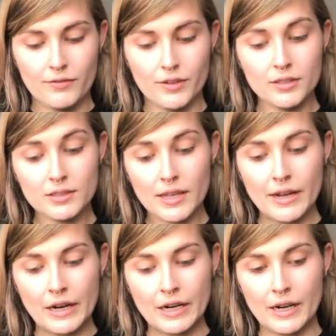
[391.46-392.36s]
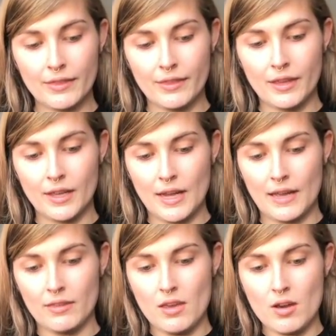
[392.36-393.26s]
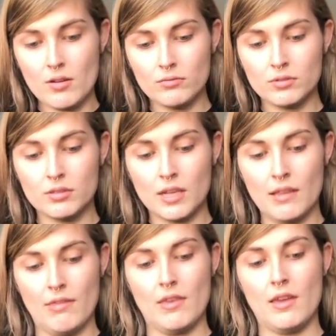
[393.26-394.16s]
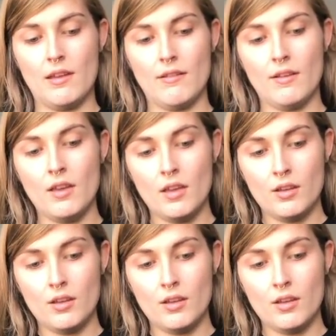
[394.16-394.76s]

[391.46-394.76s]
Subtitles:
first layer and then add the oats and then